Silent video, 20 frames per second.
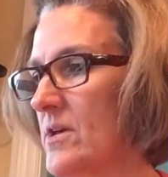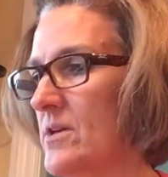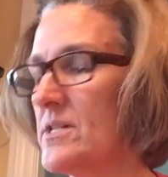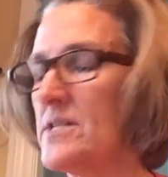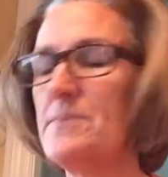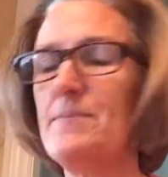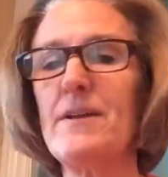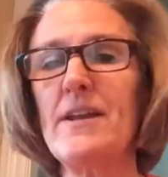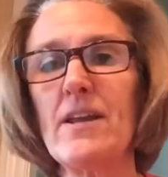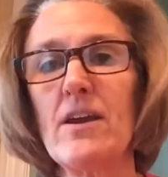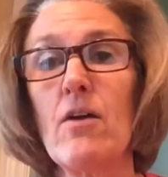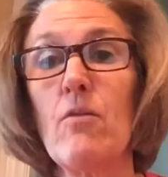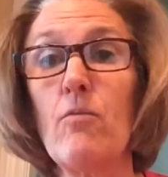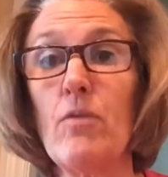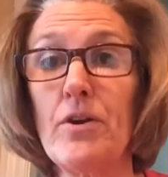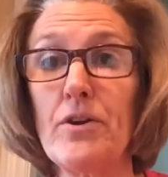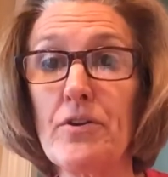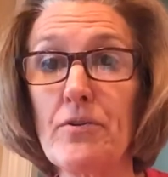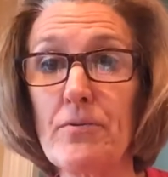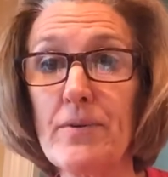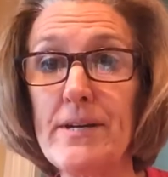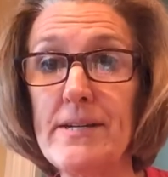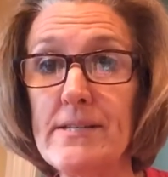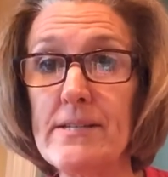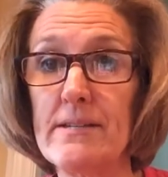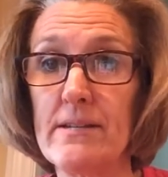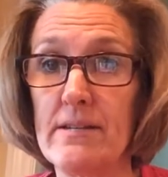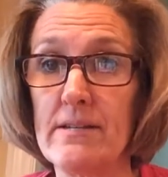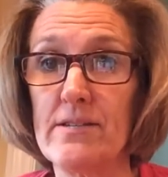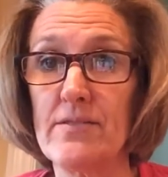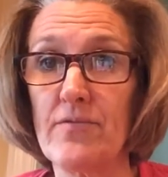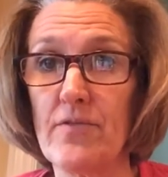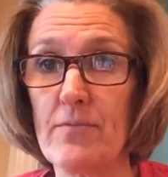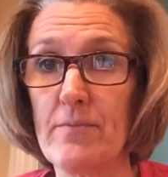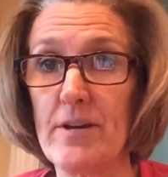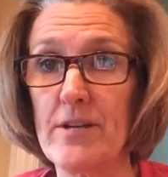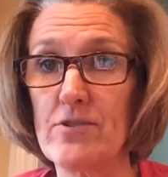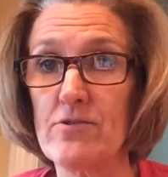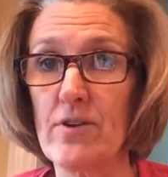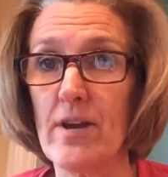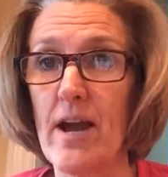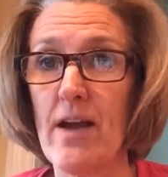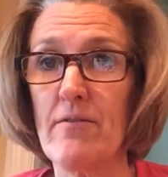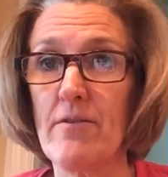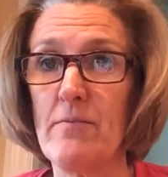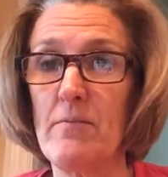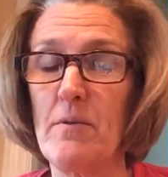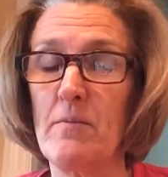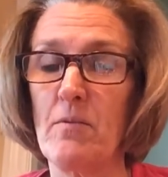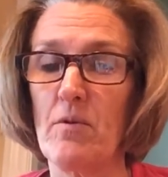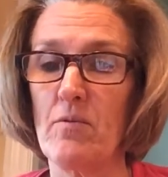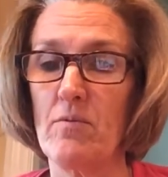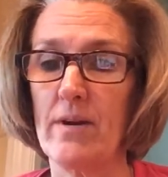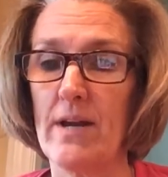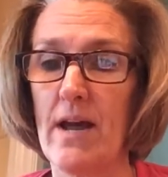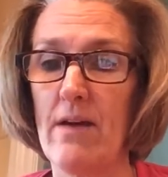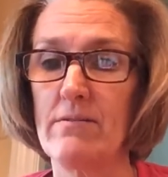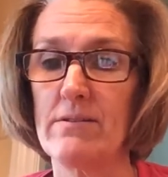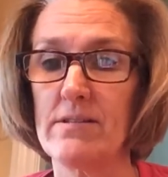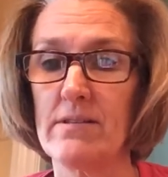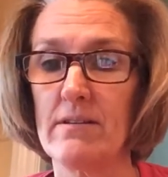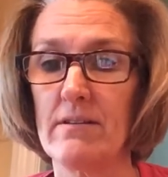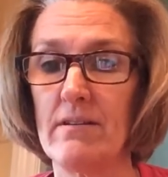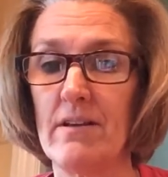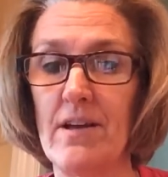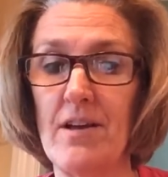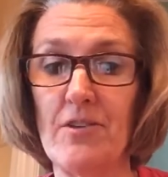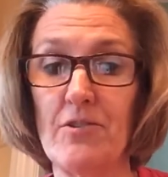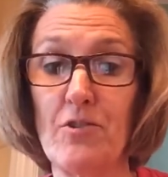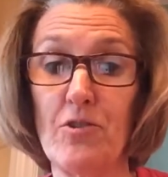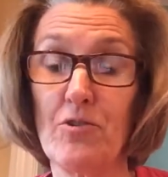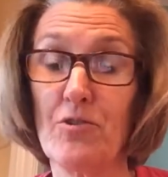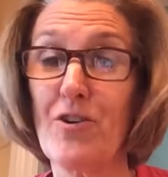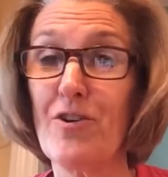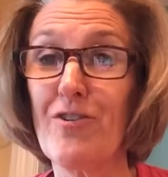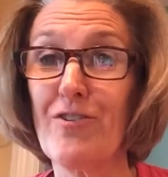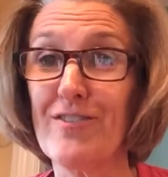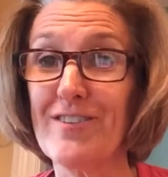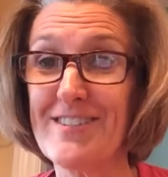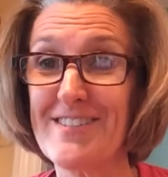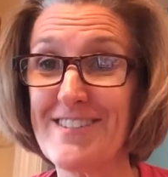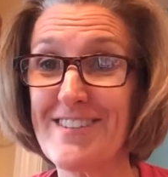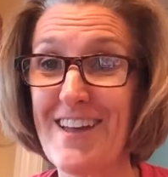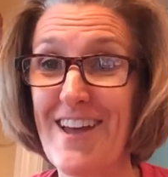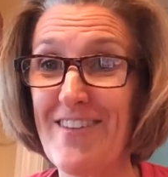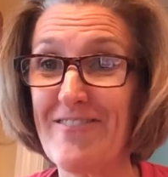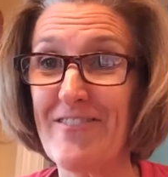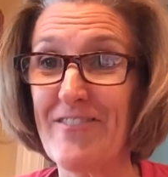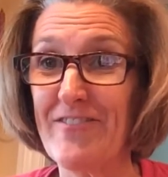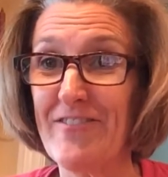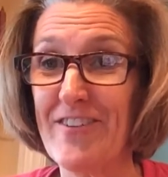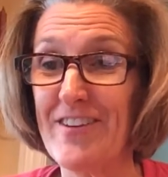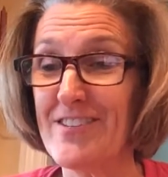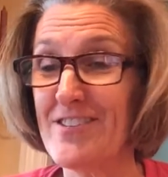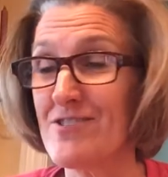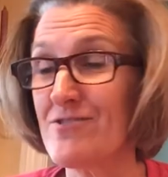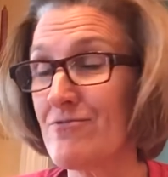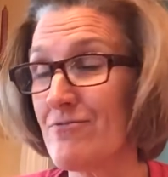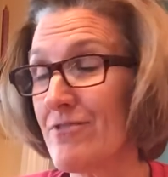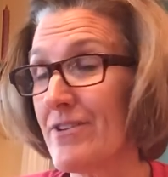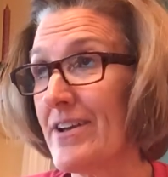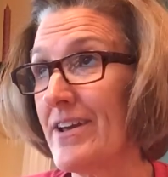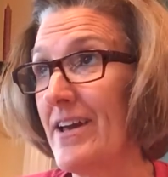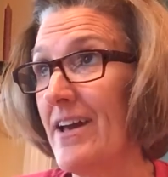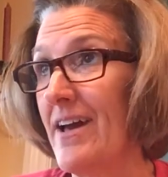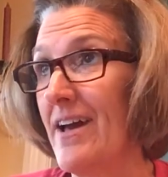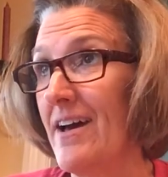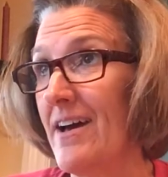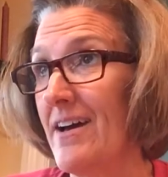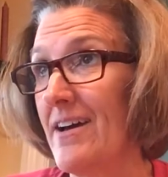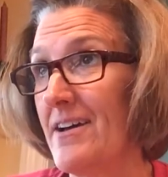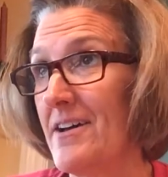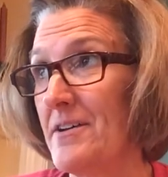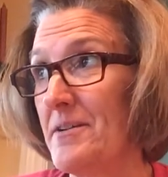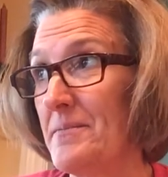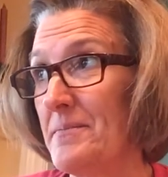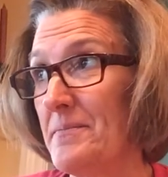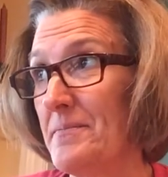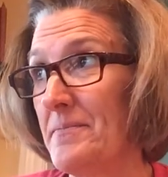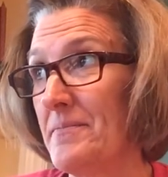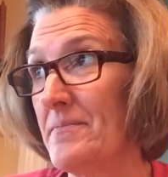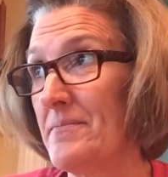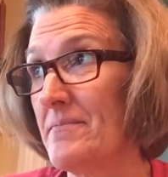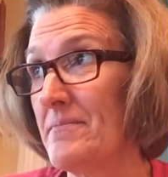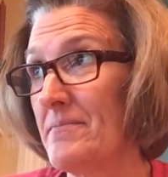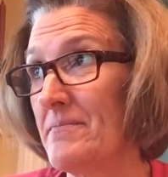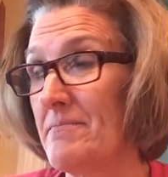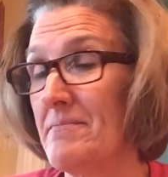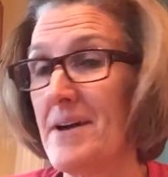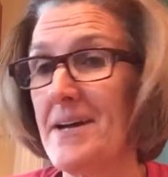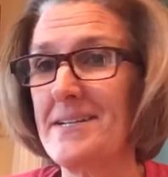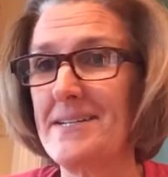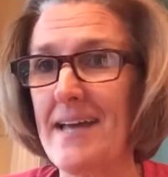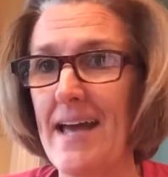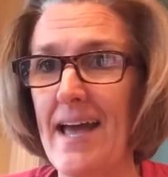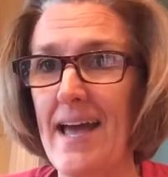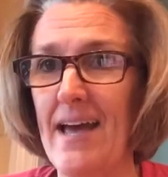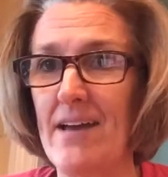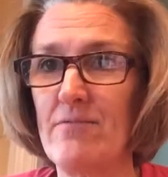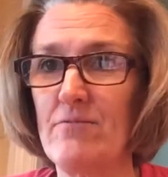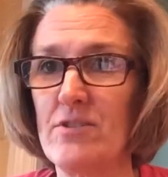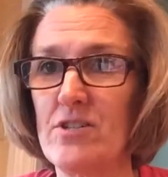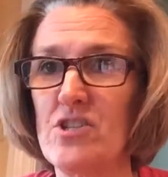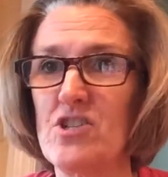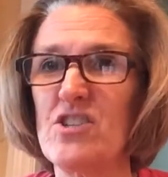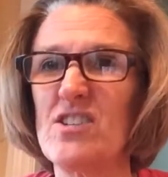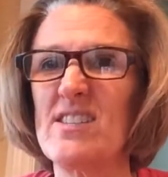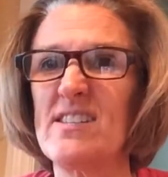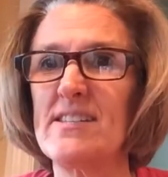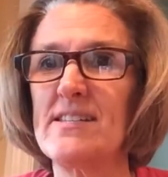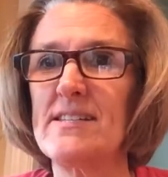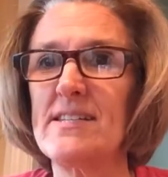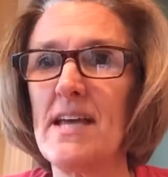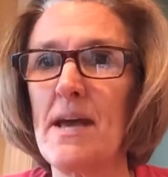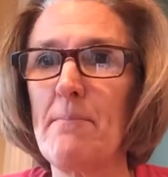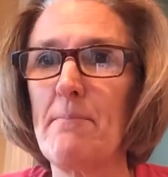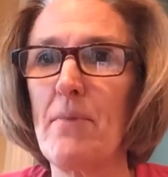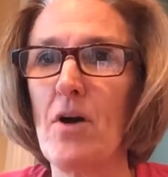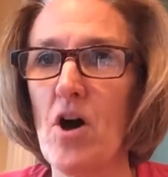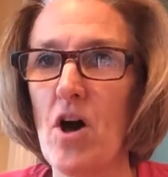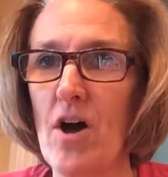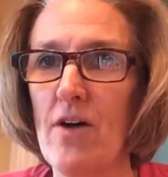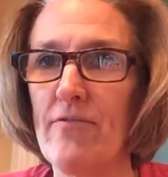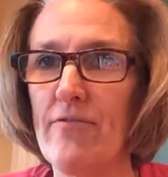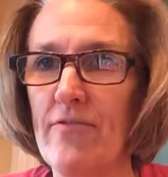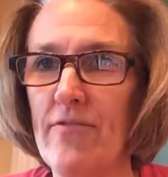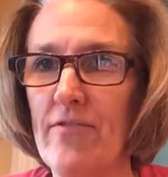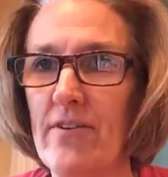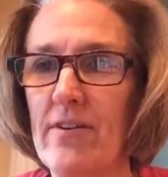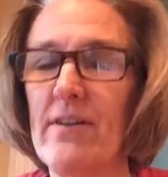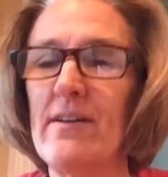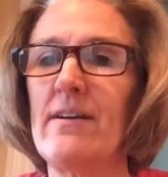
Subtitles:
depending on what your reason is for measuring, I remember when I was a little girl, this is kind of a fun story, my dad would just step off